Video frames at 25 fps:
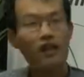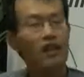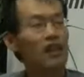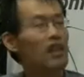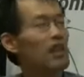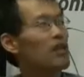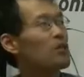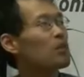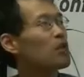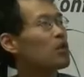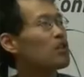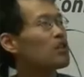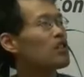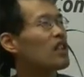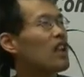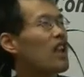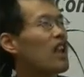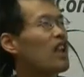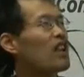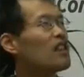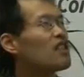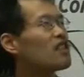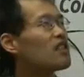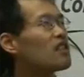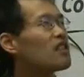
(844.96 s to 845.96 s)
In both
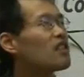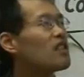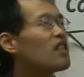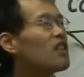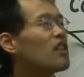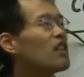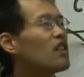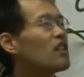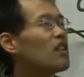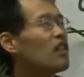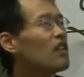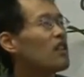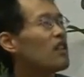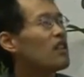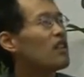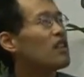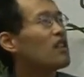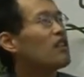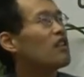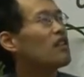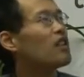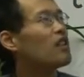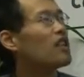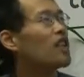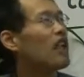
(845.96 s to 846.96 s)
cases,
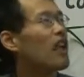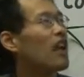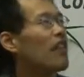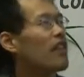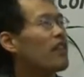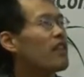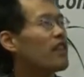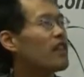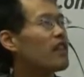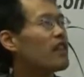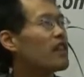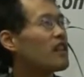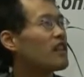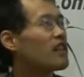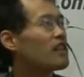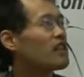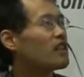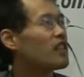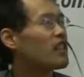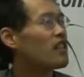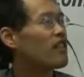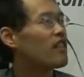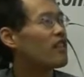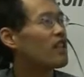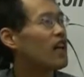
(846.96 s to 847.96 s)
we can
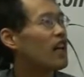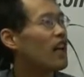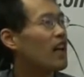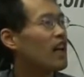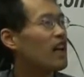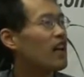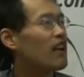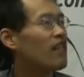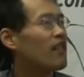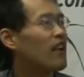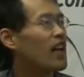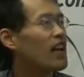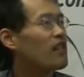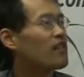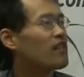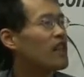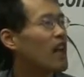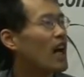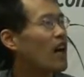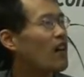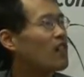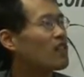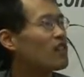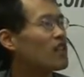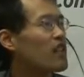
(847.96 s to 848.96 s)
write
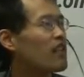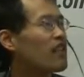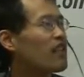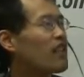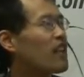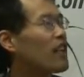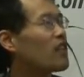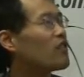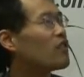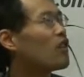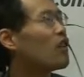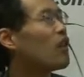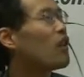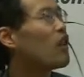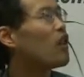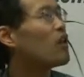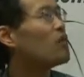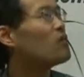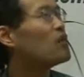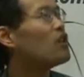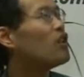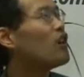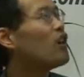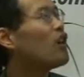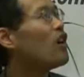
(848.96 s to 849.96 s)
down general
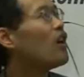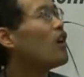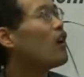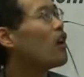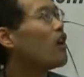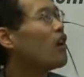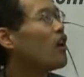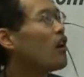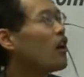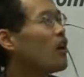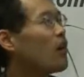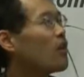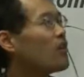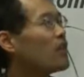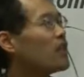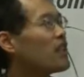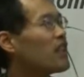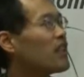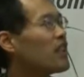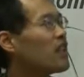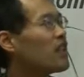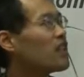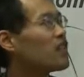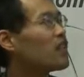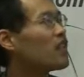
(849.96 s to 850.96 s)
form of
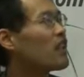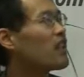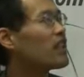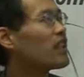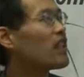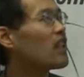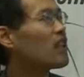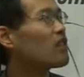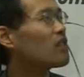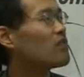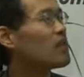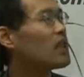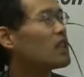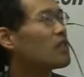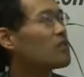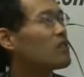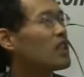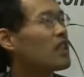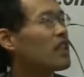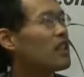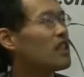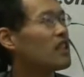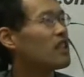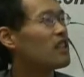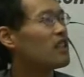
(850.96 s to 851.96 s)
the non-entanglement
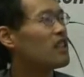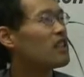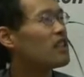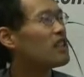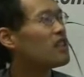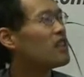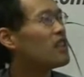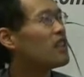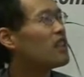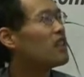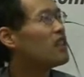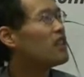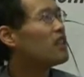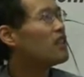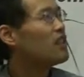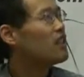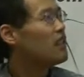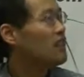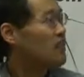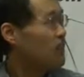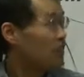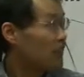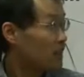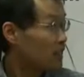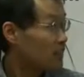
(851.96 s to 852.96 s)
breaking
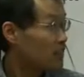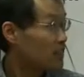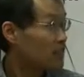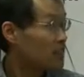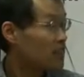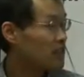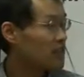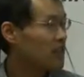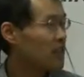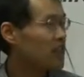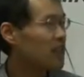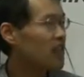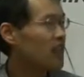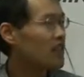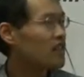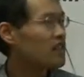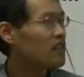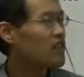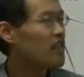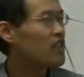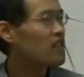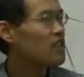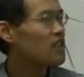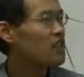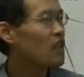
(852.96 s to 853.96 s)
center
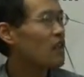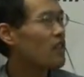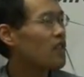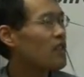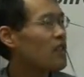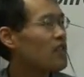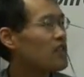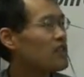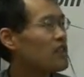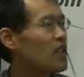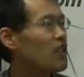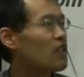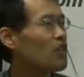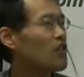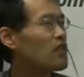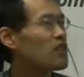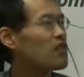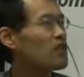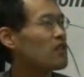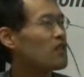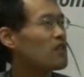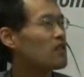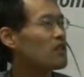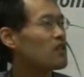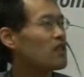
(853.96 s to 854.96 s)
station
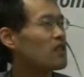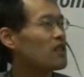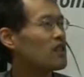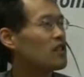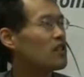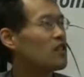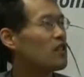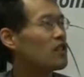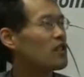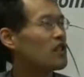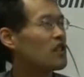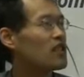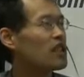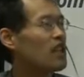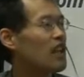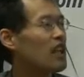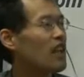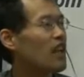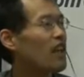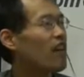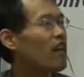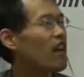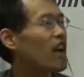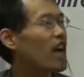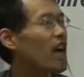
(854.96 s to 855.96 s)
sandwiched within Logi
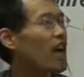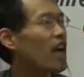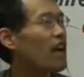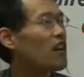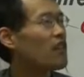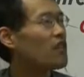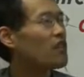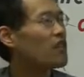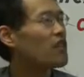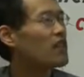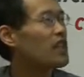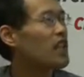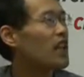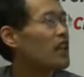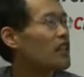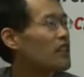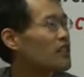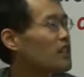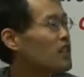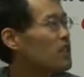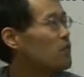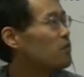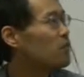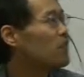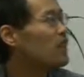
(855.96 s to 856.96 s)
channel, and we can
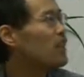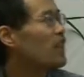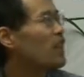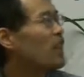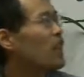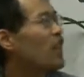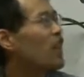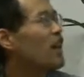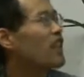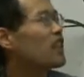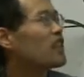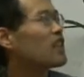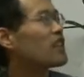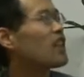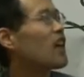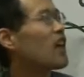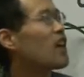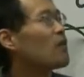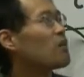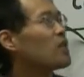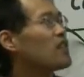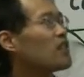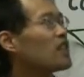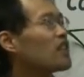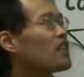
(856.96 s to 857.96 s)
simply
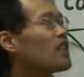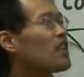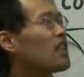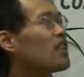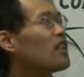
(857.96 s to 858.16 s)
determine